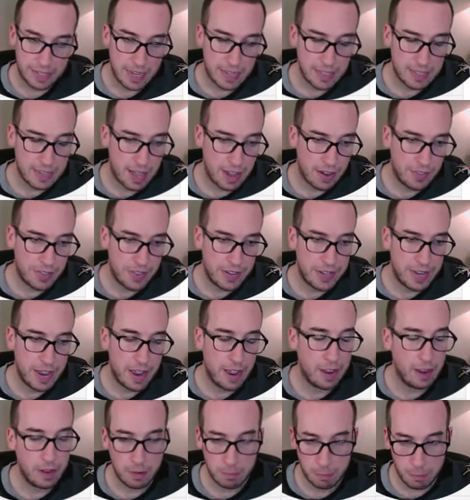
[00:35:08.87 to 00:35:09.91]
It does that on the
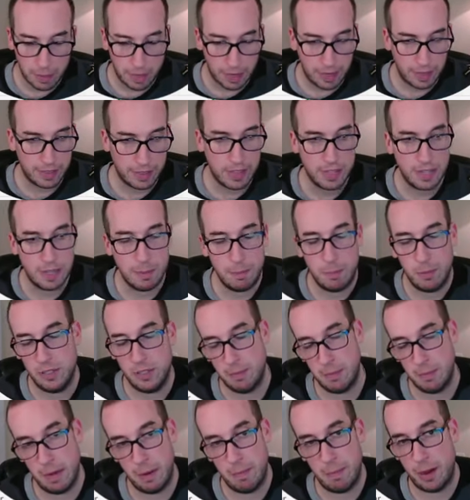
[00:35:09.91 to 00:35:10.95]
debt, but I think it
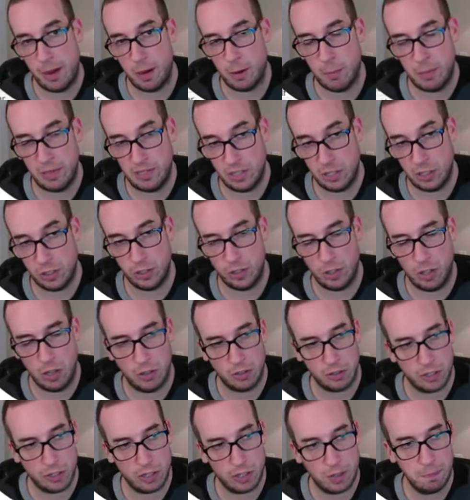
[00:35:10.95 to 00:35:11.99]
puts them in a better position
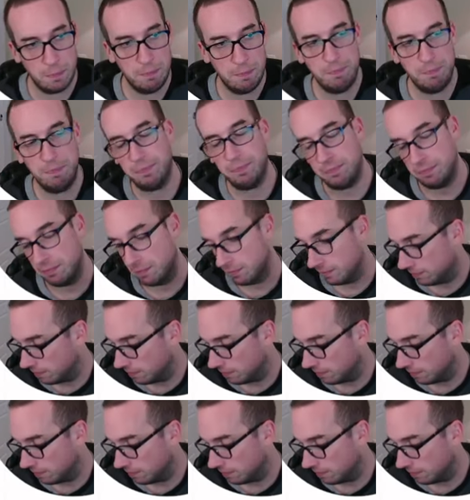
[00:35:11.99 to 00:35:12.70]
long term.